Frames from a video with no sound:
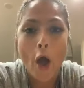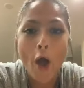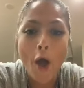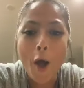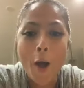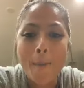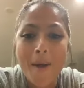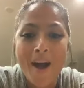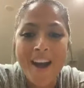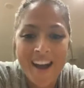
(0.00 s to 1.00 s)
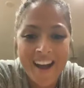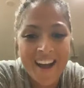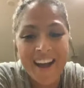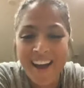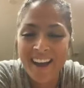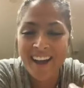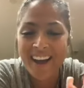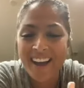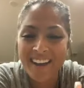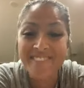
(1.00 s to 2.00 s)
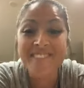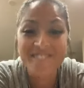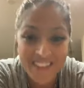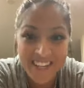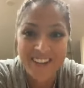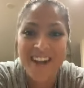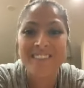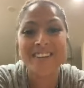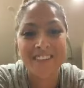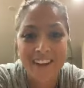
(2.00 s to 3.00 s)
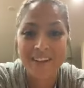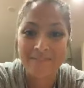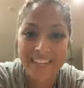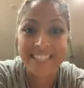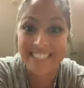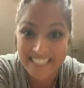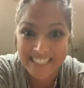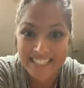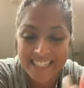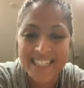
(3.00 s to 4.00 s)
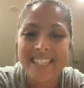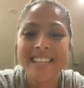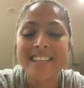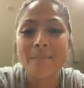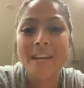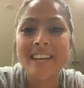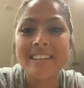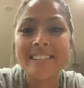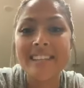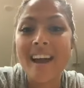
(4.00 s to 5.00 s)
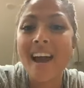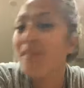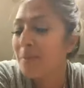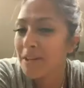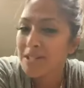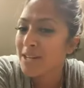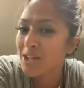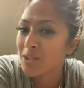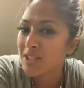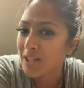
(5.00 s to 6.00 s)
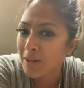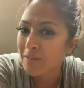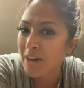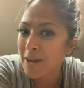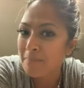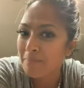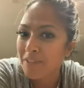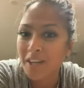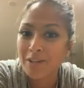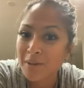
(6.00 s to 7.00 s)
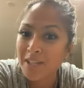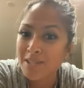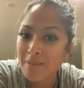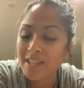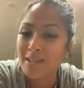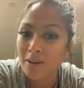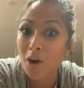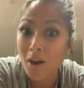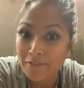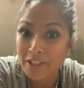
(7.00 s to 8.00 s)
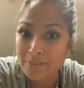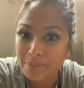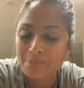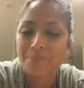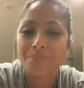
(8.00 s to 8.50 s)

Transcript: I figured I would go ahead and make dinner because everybody's gonna enjoy dinner, right? And I don't get to make dinner often.